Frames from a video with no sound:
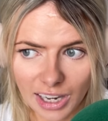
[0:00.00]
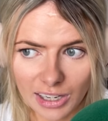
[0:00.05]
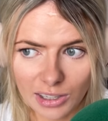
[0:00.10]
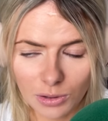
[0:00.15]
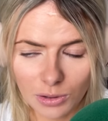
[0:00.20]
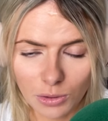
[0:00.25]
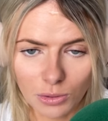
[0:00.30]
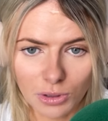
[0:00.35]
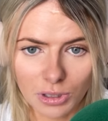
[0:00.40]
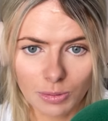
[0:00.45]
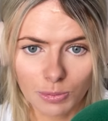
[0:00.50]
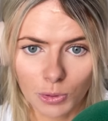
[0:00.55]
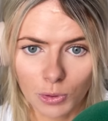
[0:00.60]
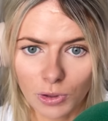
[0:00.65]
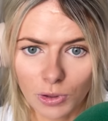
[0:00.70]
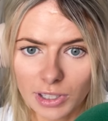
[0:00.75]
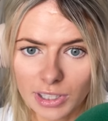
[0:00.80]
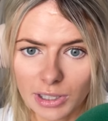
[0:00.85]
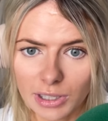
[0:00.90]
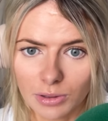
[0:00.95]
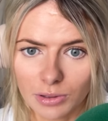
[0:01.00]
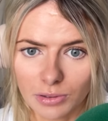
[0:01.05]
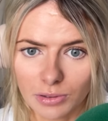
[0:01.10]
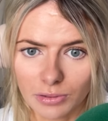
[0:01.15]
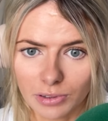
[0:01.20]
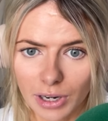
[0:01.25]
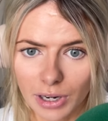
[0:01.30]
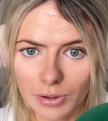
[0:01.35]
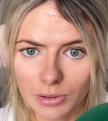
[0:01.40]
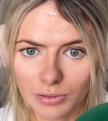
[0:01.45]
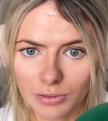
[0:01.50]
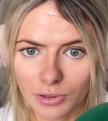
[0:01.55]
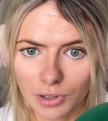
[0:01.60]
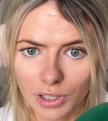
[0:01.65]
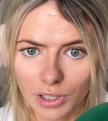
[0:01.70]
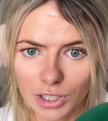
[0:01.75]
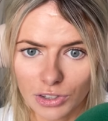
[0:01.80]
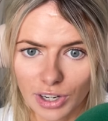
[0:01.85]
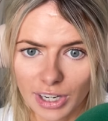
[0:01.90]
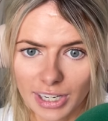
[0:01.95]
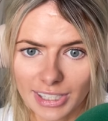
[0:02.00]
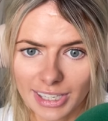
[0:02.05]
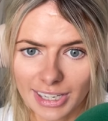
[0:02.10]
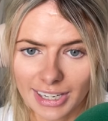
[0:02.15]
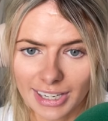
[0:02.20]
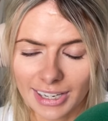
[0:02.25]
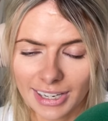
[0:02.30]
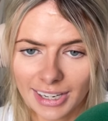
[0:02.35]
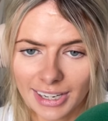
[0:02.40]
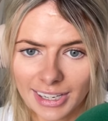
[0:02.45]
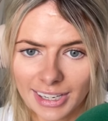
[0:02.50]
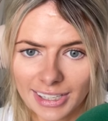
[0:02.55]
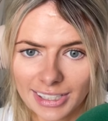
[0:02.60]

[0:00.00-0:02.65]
getting good sport out of horse racing